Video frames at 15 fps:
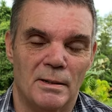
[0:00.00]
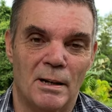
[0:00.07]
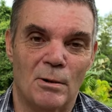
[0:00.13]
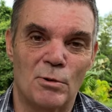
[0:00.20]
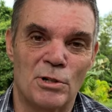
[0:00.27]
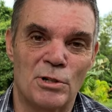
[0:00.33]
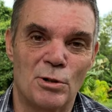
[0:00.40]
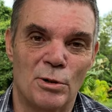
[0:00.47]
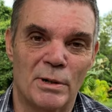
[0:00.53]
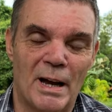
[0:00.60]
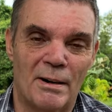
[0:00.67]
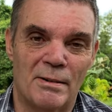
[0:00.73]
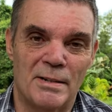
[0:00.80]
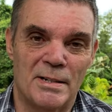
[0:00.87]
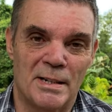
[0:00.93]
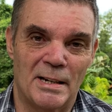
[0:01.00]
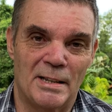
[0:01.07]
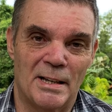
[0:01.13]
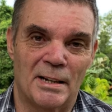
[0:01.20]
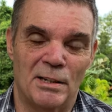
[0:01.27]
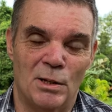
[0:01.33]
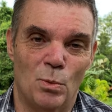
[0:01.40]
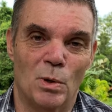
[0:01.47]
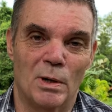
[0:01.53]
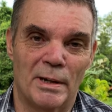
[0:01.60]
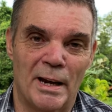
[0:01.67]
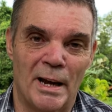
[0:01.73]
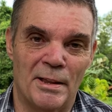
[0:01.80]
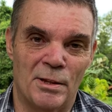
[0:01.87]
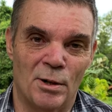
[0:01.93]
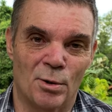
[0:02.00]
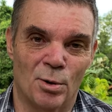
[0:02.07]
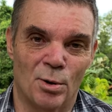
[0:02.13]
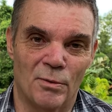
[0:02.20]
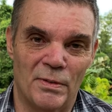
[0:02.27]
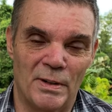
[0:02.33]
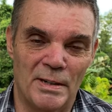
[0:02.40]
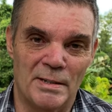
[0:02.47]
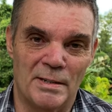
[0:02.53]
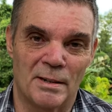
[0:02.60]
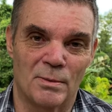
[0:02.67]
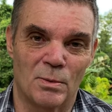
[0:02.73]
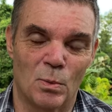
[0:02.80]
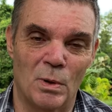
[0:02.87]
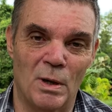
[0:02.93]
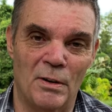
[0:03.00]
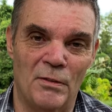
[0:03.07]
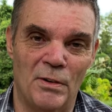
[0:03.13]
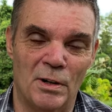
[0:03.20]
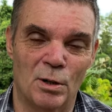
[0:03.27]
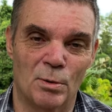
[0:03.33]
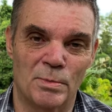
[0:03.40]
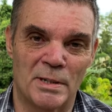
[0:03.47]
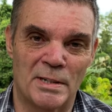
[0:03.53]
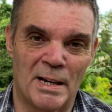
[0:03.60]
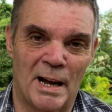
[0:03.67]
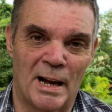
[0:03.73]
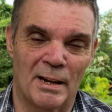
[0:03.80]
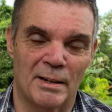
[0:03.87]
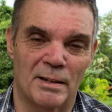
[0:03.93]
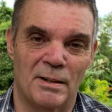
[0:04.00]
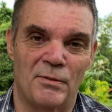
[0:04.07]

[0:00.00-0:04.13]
Now, there's no guarantee that you will get the O visa if you come to Thailand.